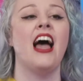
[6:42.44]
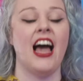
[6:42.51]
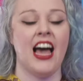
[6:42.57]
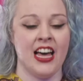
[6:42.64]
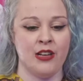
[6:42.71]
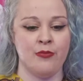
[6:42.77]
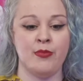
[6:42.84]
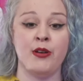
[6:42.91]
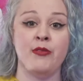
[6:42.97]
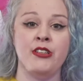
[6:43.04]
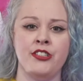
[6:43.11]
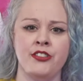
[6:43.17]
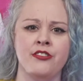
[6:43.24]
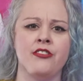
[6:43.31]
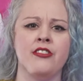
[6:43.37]
But we
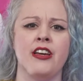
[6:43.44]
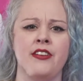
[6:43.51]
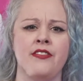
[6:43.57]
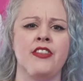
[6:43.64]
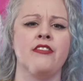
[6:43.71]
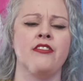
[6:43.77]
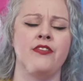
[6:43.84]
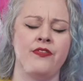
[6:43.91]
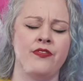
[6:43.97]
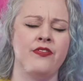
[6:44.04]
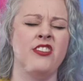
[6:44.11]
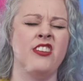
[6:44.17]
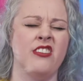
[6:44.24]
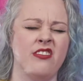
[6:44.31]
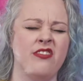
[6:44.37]
do there are,
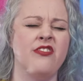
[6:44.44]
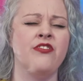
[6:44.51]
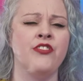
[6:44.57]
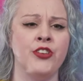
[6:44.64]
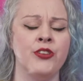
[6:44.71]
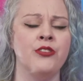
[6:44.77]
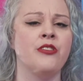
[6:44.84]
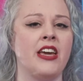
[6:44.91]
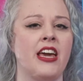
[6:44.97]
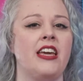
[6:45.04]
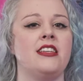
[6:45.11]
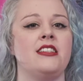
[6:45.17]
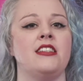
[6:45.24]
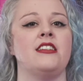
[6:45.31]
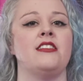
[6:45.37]
a few
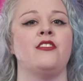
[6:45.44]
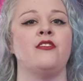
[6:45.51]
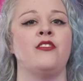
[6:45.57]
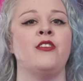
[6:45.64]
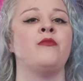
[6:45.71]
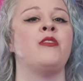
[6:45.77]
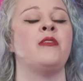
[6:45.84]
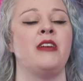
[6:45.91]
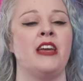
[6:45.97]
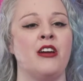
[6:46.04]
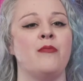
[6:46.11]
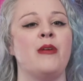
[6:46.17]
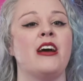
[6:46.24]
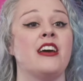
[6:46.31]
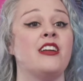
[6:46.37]
cases where we hear
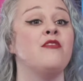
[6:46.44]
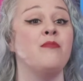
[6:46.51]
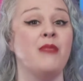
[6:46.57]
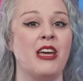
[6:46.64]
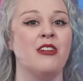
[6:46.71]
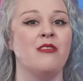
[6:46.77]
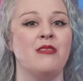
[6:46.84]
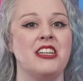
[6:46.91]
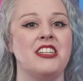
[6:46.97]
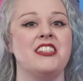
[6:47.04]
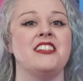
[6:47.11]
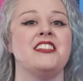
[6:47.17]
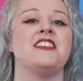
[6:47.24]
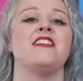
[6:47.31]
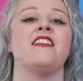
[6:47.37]
about kind of male
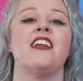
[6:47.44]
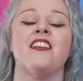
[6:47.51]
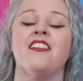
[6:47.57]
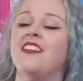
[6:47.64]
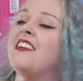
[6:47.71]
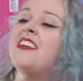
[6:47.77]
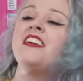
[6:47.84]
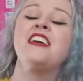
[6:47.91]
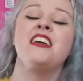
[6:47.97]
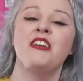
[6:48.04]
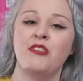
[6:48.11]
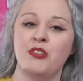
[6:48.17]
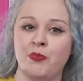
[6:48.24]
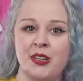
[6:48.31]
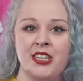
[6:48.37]
witches. So I thought it
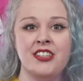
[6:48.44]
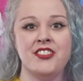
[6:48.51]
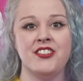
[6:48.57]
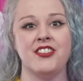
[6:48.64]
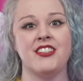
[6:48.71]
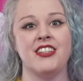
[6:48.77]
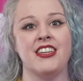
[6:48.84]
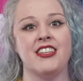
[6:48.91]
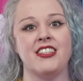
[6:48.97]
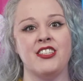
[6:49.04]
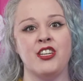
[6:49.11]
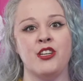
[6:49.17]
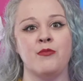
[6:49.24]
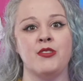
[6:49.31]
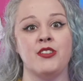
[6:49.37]
was pretty interesting in
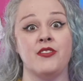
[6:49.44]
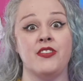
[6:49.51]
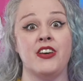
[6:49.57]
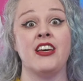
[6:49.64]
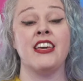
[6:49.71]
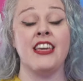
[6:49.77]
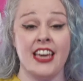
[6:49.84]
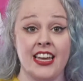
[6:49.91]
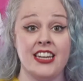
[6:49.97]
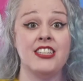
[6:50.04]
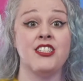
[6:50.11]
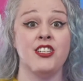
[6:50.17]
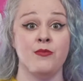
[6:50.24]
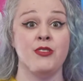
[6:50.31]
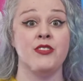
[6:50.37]
terms
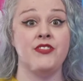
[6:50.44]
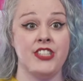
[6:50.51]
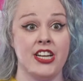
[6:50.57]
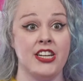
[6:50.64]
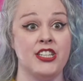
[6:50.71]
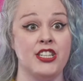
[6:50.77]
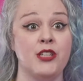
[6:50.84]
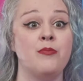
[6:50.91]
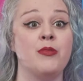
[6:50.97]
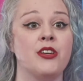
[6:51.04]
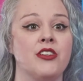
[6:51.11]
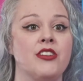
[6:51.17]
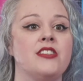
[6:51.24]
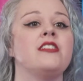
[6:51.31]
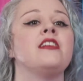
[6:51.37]
of gender,
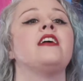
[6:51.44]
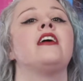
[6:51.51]
because